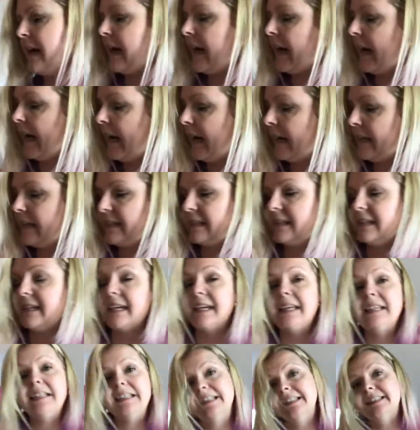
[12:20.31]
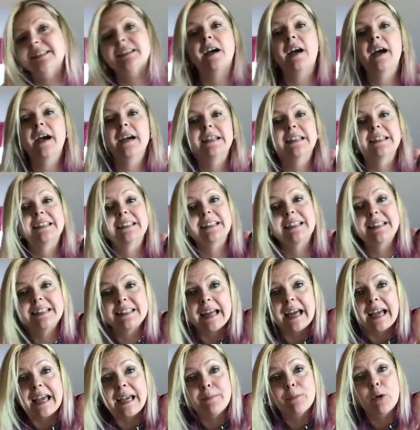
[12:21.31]
and the inside is the
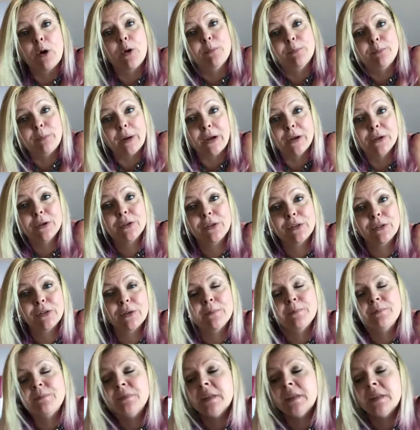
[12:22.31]
same on both.